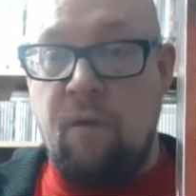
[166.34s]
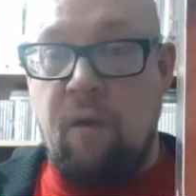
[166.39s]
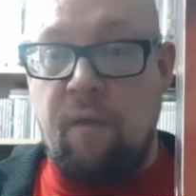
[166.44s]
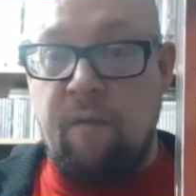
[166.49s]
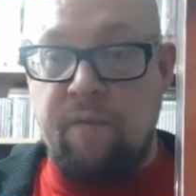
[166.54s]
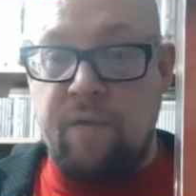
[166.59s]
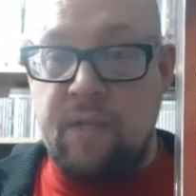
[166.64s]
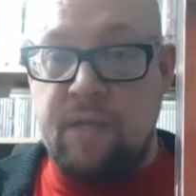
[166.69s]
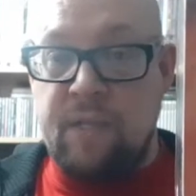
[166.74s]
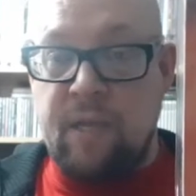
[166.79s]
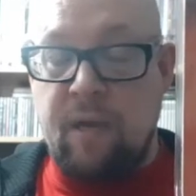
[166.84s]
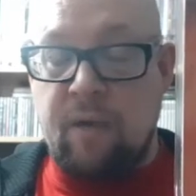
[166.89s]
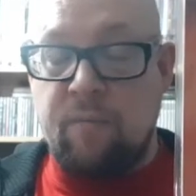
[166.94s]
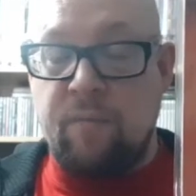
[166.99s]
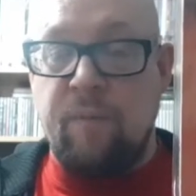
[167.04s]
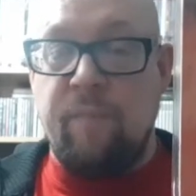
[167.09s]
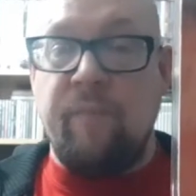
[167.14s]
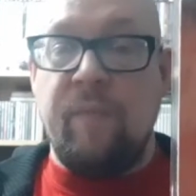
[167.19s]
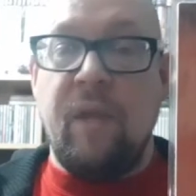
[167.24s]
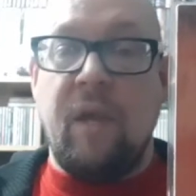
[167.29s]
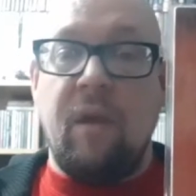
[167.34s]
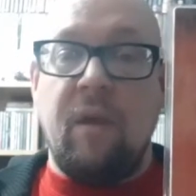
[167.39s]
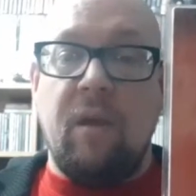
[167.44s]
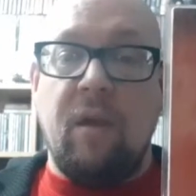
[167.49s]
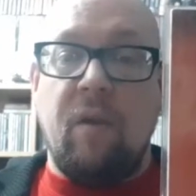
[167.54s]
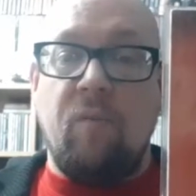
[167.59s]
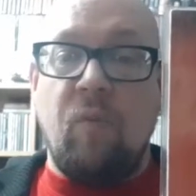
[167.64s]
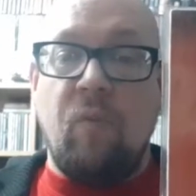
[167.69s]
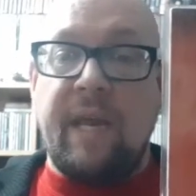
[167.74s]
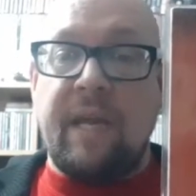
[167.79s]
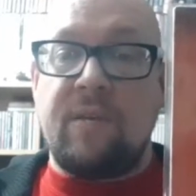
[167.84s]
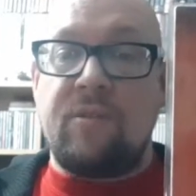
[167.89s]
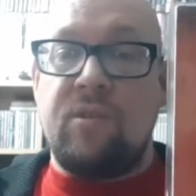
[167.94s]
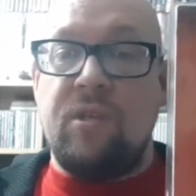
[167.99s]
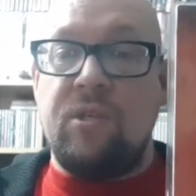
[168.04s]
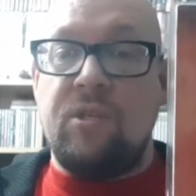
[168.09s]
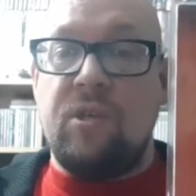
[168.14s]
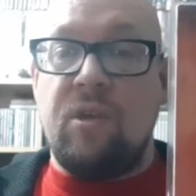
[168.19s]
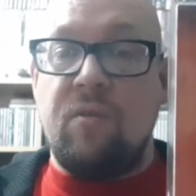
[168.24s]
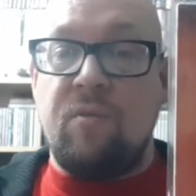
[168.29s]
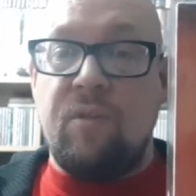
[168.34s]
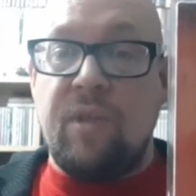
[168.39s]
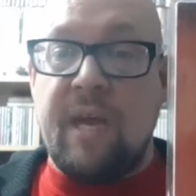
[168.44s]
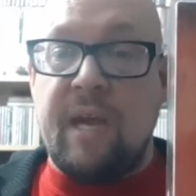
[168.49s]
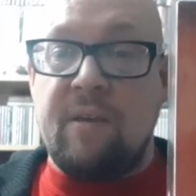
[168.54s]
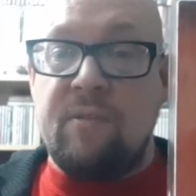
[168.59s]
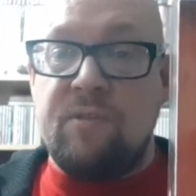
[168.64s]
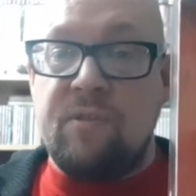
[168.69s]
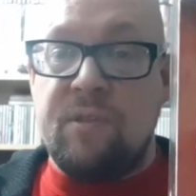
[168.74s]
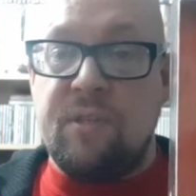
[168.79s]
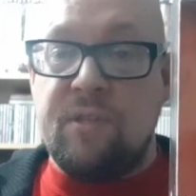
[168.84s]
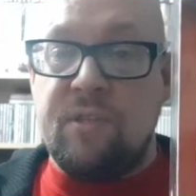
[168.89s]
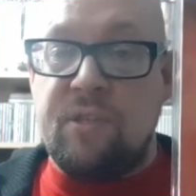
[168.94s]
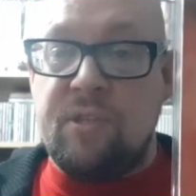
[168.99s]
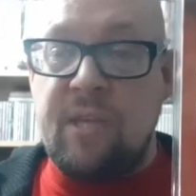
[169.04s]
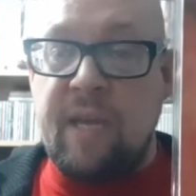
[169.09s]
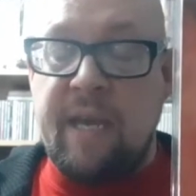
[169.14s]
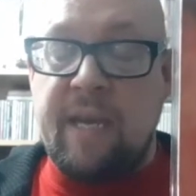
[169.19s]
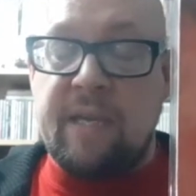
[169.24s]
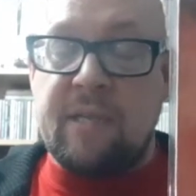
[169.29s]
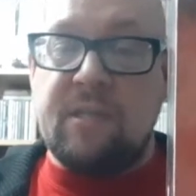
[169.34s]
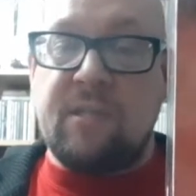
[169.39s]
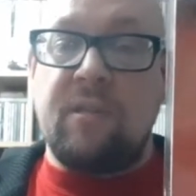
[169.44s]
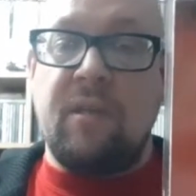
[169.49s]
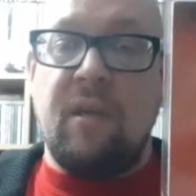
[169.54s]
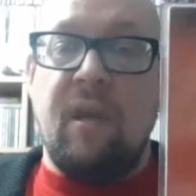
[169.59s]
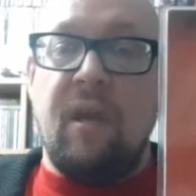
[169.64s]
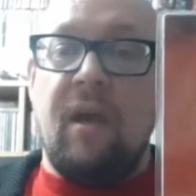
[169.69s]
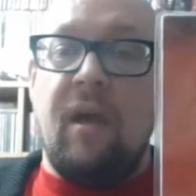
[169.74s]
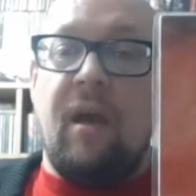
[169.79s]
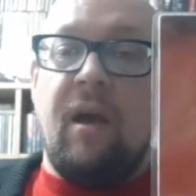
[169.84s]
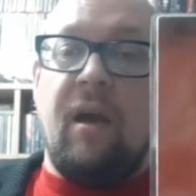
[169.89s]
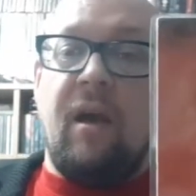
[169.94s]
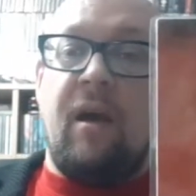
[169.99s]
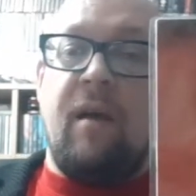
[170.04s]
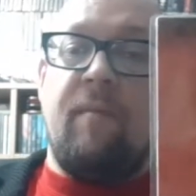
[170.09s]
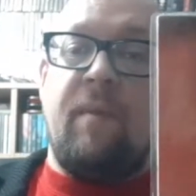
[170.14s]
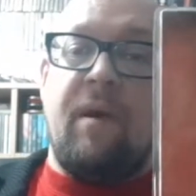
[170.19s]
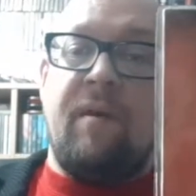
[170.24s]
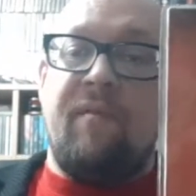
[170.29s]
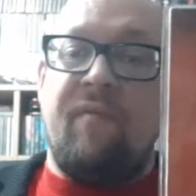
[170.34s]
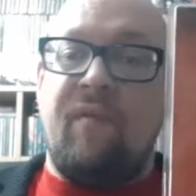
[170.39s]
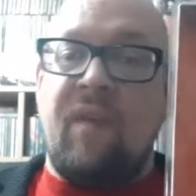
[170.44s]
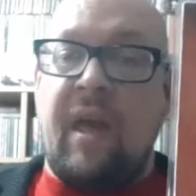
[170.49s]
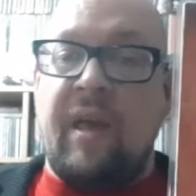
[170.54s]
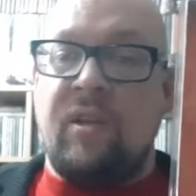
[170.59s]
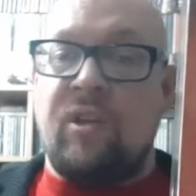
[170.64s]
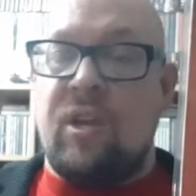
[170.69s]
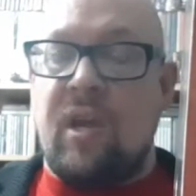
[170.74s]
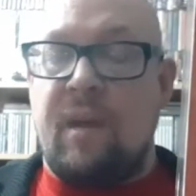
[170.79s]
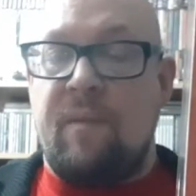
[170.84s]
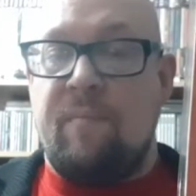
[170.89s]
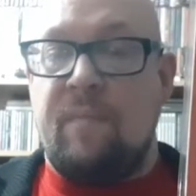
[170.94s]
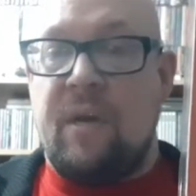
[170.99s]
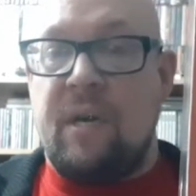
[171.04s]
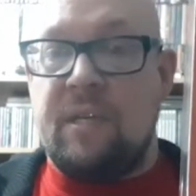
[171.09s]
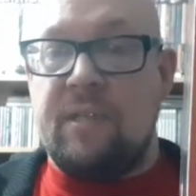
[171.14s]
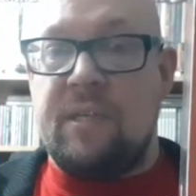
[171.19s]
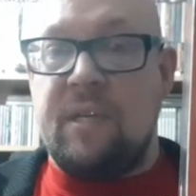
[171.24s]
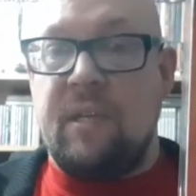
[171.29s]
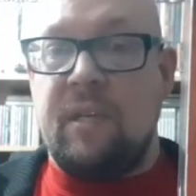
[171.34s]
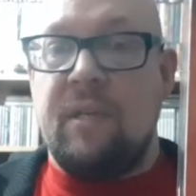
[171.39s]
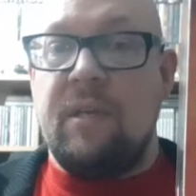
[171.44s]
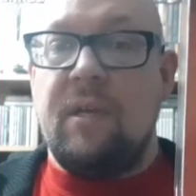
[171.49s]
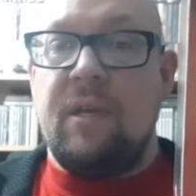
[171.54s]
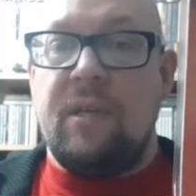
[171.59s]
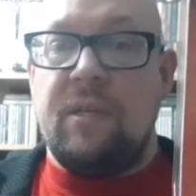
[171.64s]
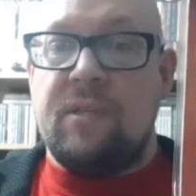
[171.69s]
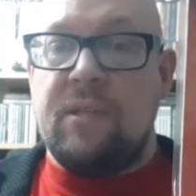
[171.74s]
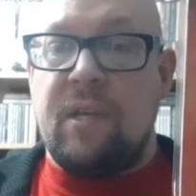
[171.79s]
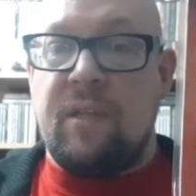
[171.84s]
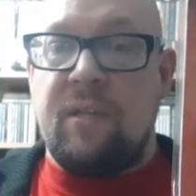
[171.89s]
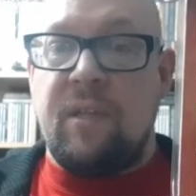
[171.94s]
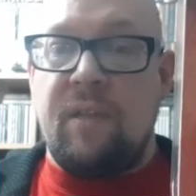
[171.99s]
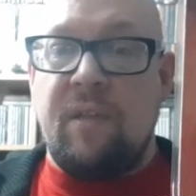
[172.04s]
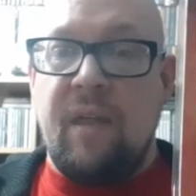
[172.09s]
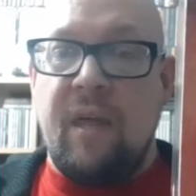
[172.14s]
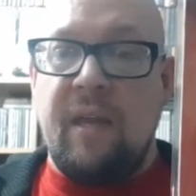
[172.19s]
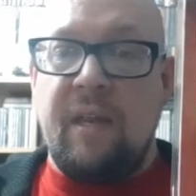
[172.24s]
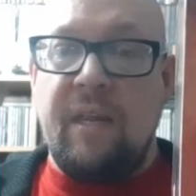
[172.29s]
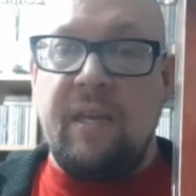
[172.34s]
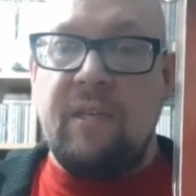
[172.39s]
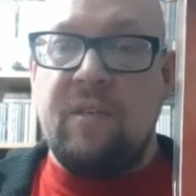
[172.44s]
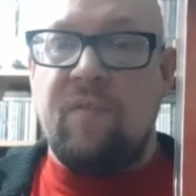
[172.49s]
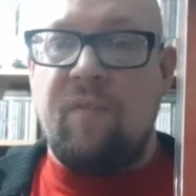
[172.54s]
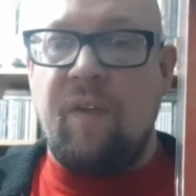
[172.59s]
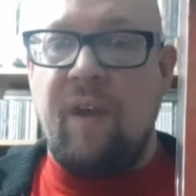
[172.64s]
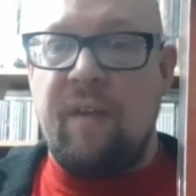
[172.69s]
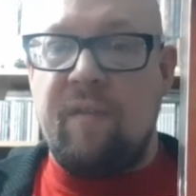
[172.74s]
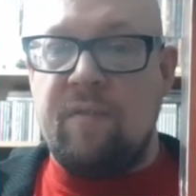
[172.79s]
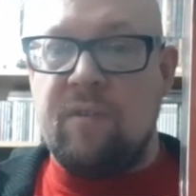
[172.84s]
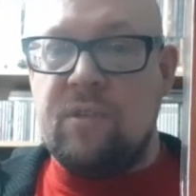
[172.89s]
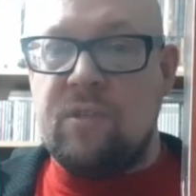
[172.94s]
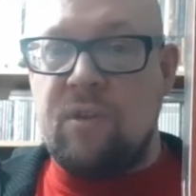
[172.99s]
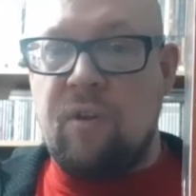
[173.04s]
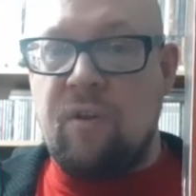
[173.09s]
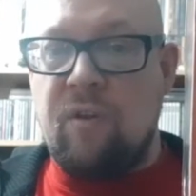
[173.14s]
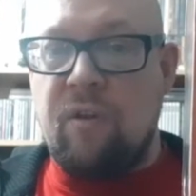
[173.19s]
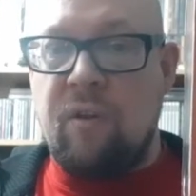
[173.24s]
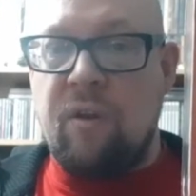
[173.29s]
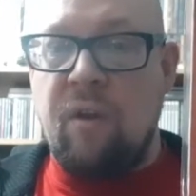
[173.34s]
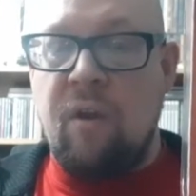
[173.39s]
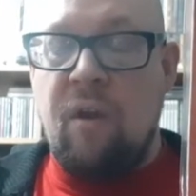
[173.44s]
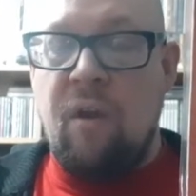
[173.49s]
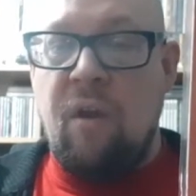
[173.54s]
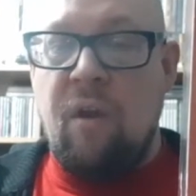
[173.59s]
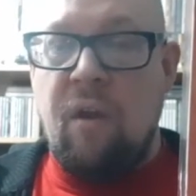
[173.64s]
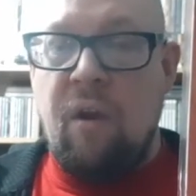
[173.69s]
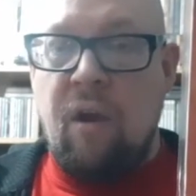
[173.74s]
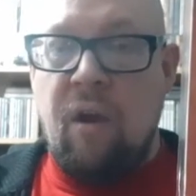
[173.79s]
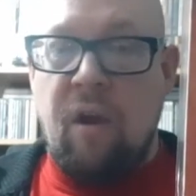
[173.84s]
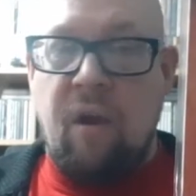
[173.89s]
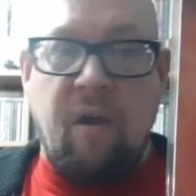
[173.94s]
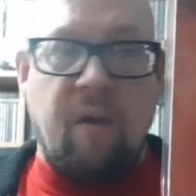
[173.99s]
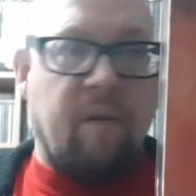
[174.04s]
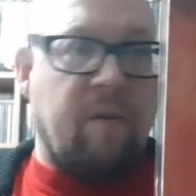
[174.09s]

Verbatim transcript: off this album, and when asked in 2006, uh, both Fletch and Martin said that their least favourite song, uh,